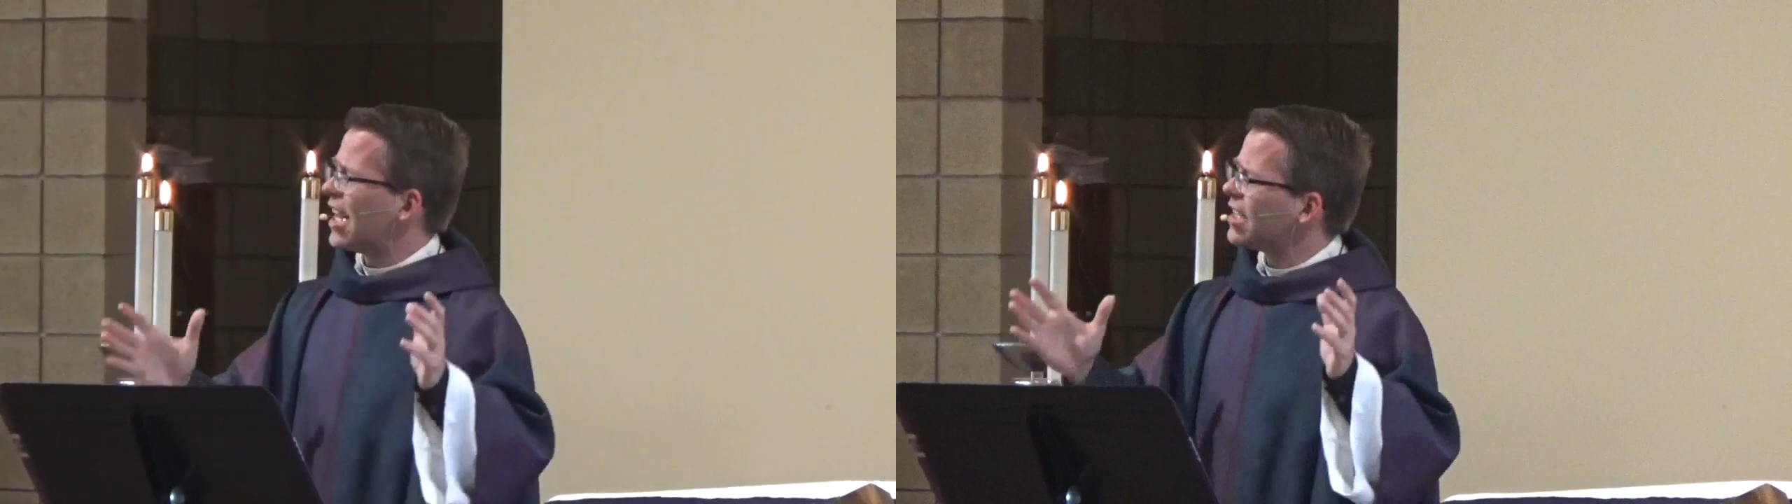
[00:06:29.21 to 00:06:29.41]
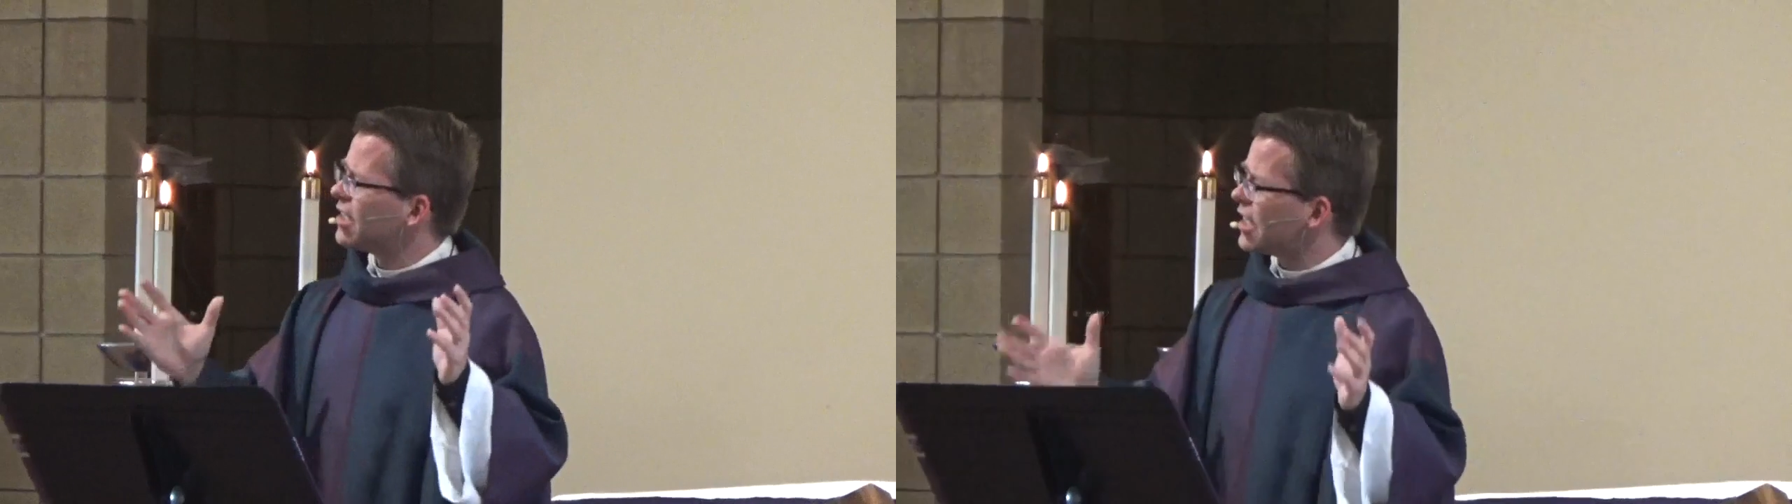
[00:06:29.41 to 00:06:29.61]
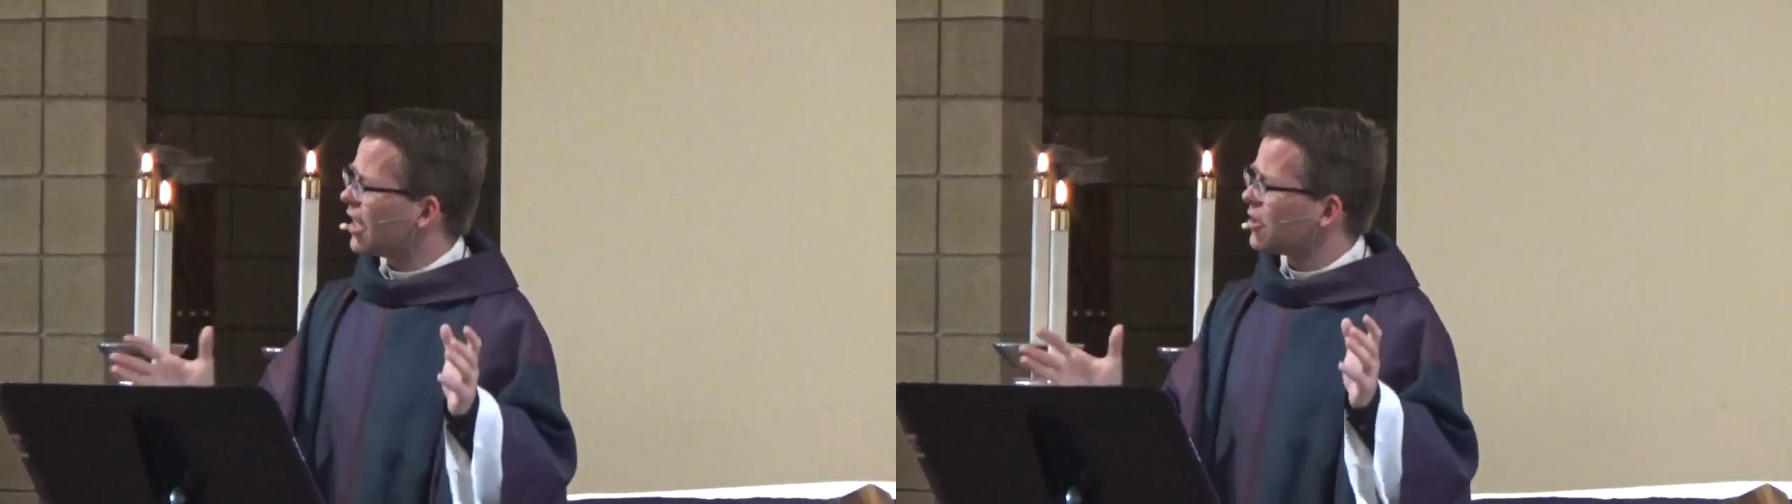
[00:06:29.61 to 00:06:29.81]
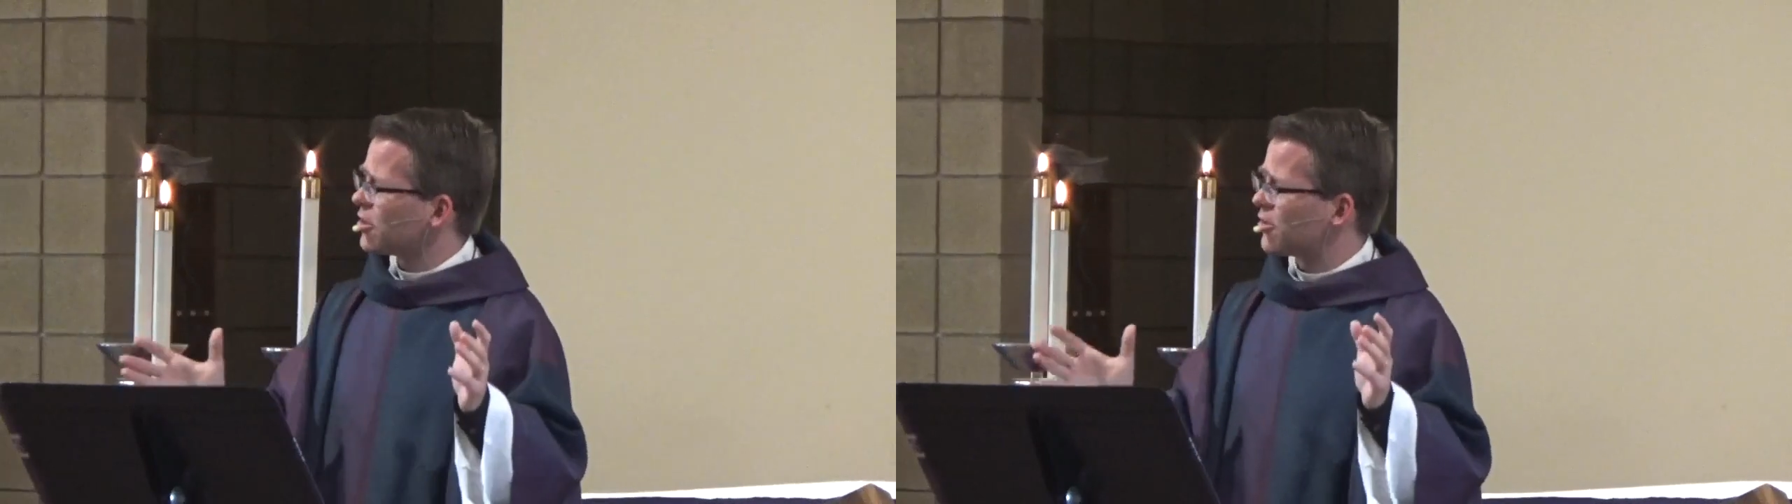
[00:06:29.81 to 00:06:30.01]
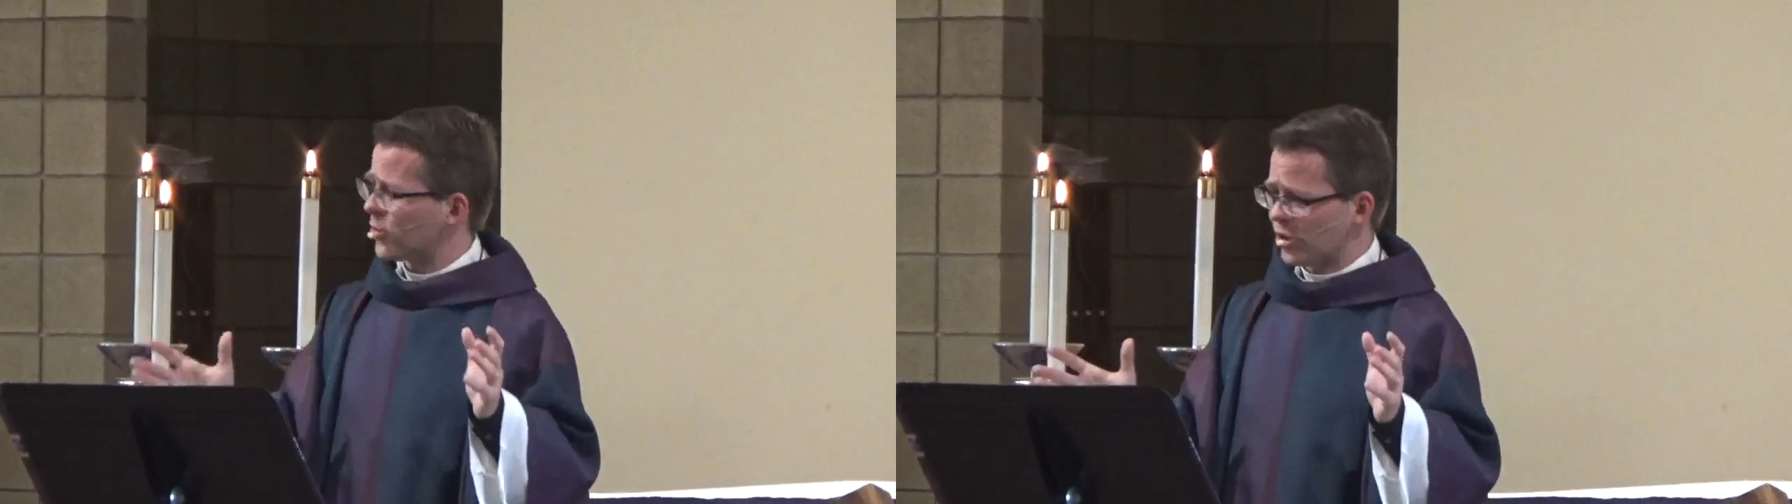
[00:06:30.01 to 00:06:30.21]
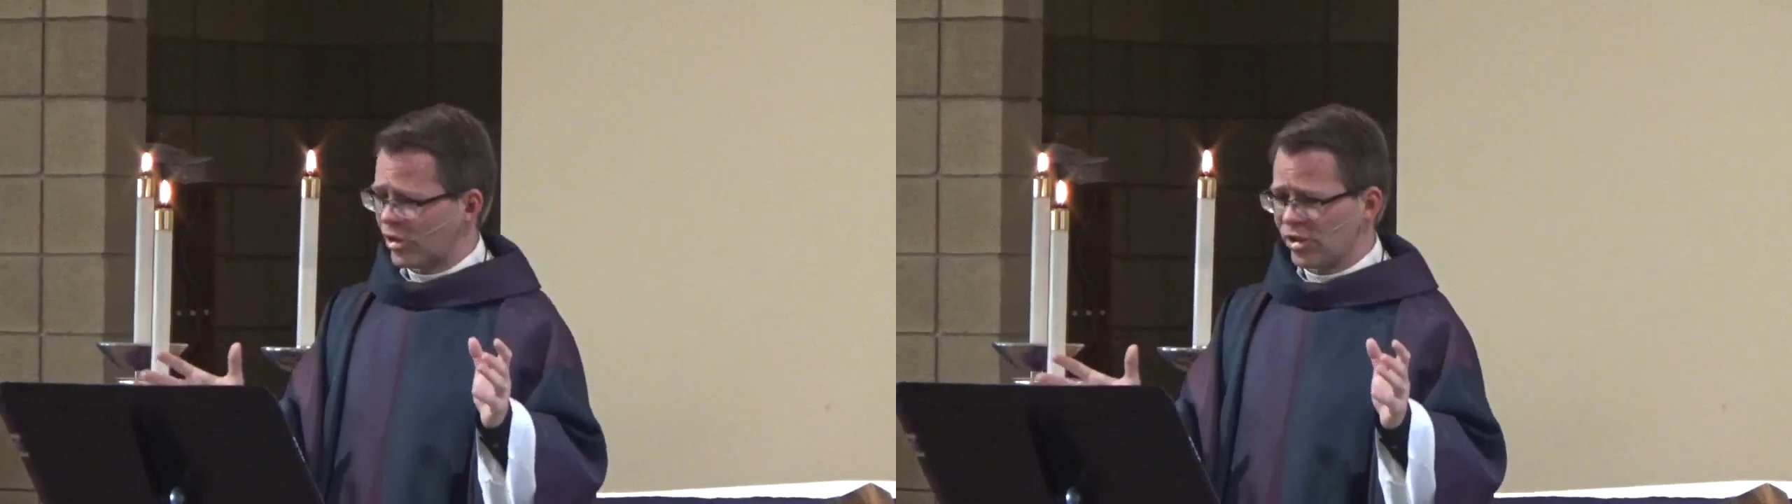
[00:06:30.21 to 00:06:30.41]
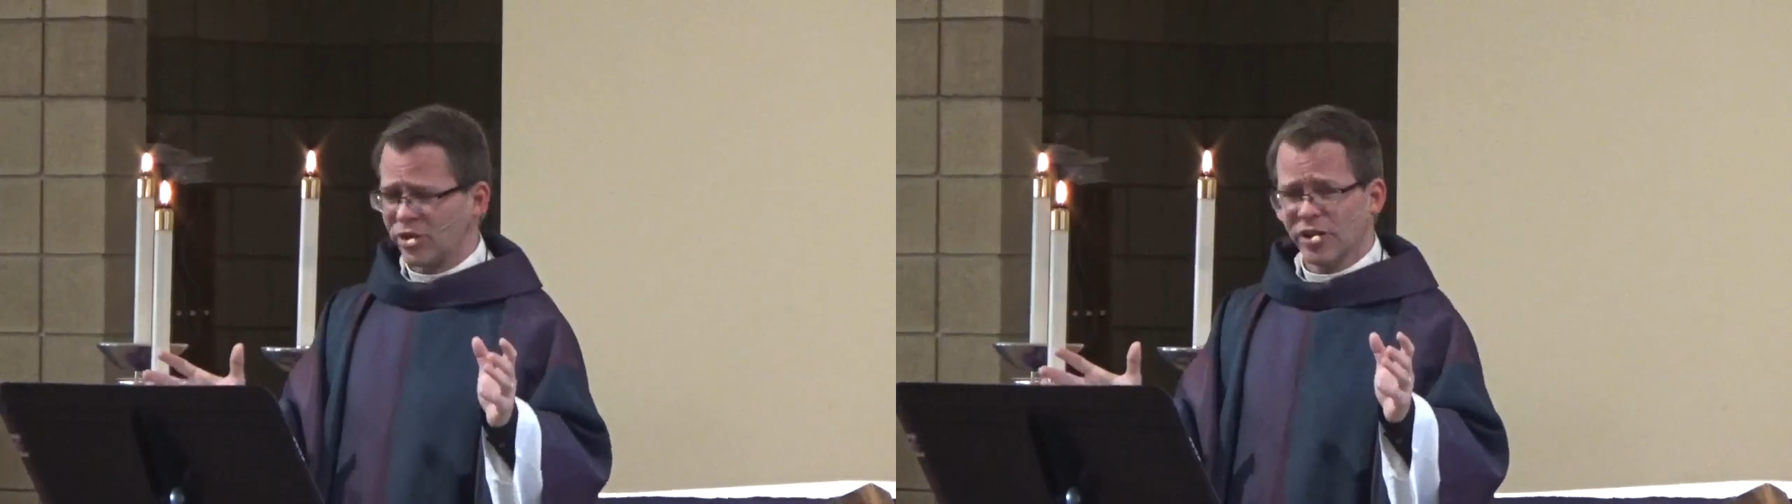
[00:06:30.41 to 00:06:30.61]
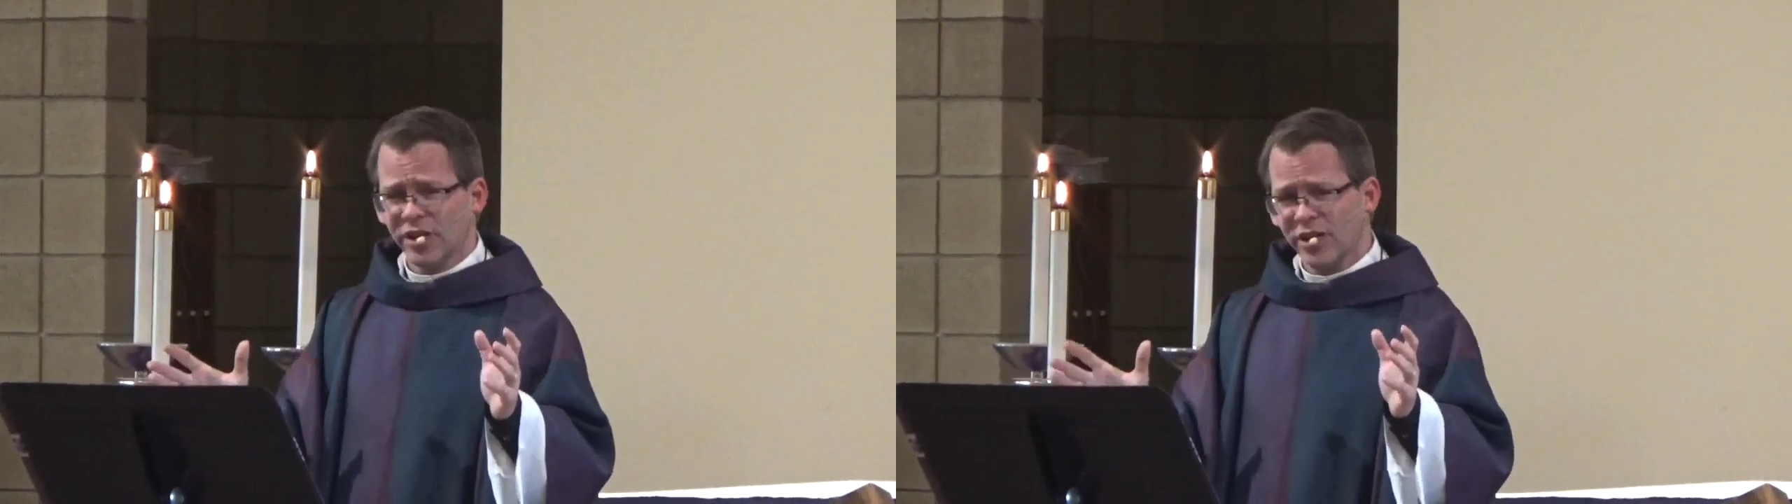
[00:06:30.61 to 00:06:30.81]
and cares for her